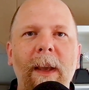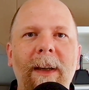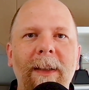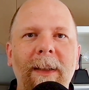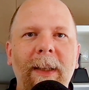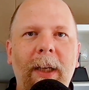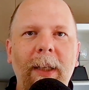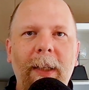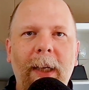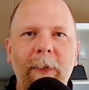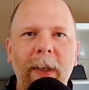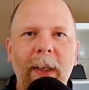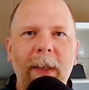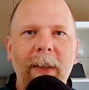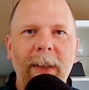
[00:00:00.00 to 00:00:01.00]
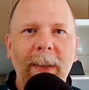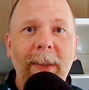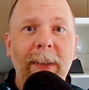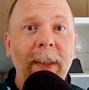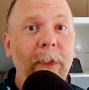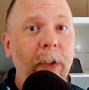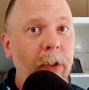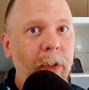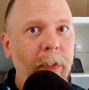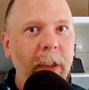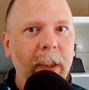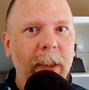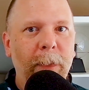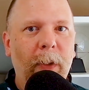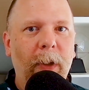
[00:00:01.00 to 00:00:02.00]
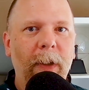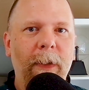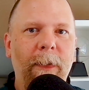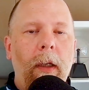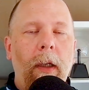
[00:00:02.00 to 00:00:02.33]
Let's dive in and see if you should read this book.